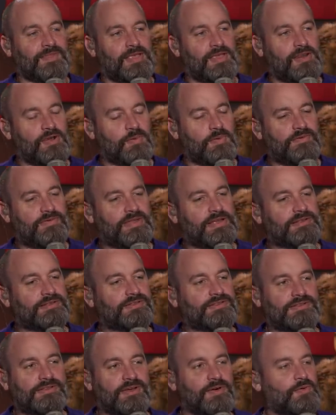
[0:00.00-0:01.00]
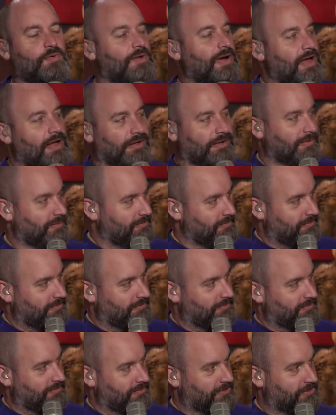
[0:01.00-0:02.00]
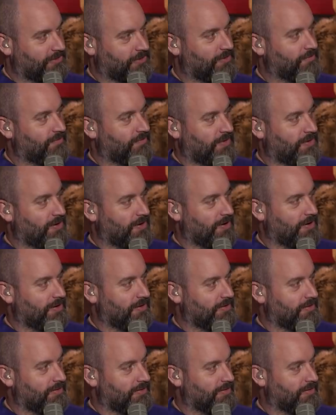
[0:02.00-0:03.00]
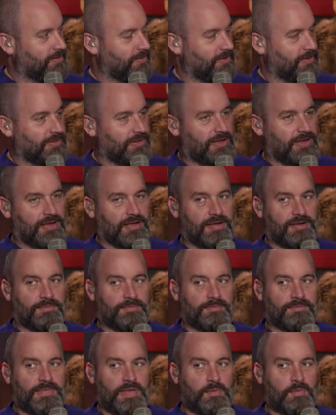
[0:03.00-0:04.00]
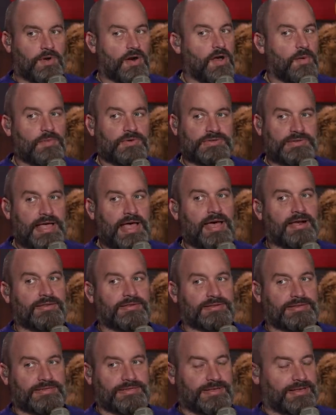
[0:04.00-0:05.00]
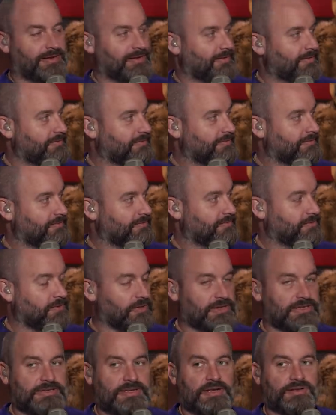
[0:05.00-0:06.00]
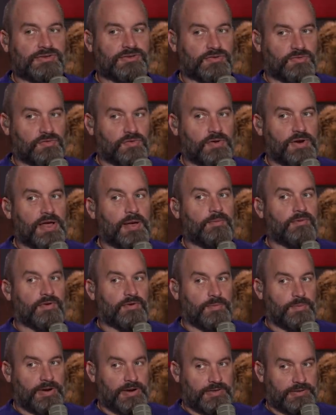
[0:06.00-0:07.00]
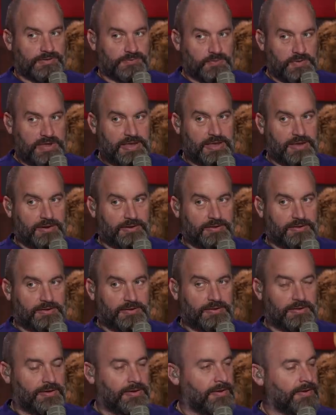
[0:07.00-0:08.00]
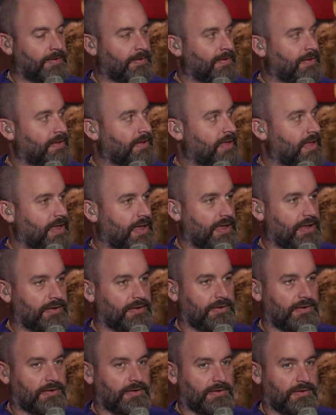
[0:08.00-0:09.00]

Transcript: you know, we've done so well so far, um, and we're almost out of this thing. So let's not screw it up for everybody this weekend. And